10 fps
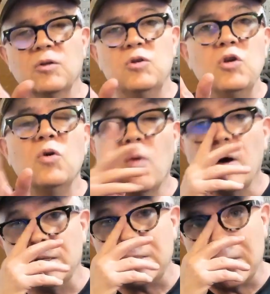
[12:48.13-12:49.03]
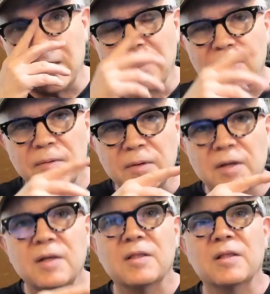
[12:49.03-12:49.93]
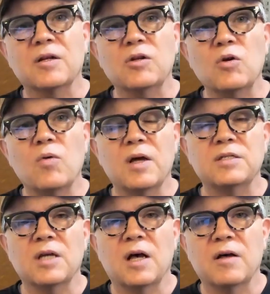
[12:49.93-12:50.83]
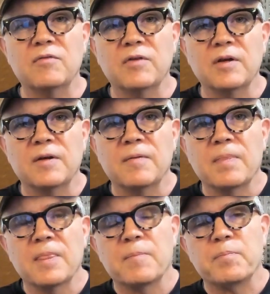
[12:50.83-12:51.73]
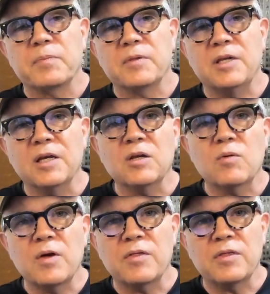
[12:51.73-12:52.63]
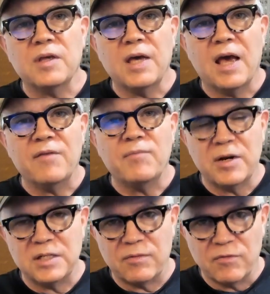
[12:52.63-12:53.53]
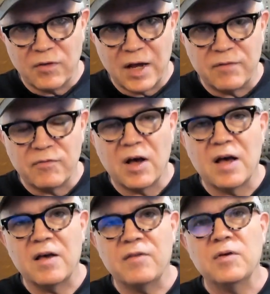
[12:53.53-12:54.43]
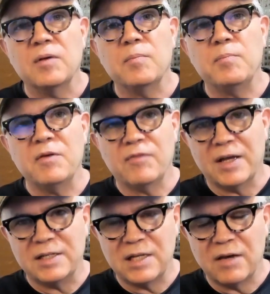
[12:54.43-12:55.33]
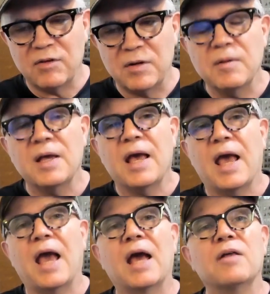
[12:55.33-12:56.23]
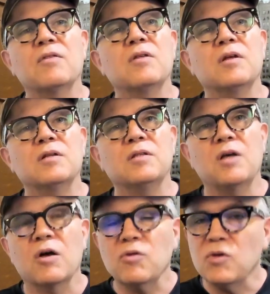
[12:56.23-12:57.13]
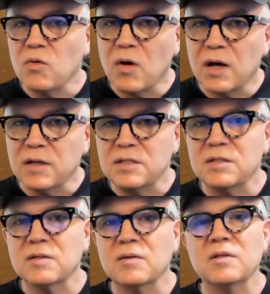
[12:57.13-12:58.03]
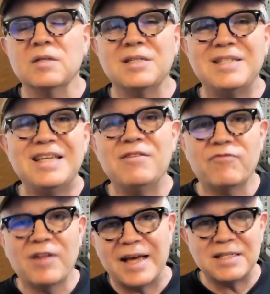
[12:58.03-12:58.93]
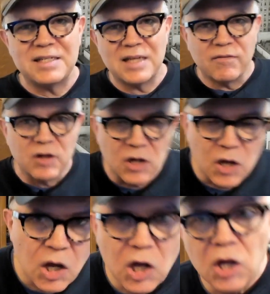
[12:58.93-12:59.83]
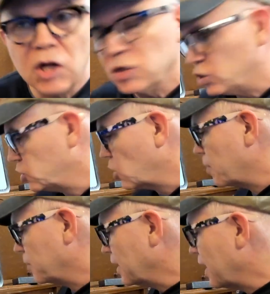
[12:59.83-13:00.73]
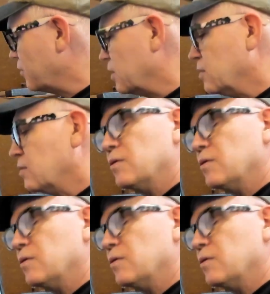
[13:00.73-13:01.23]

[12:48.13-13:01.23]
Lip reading: nuance there, the little nuance of dealing with the F minor 7 flat 5, B flat 7, and the other nuance, the D flat 7 sharp 11.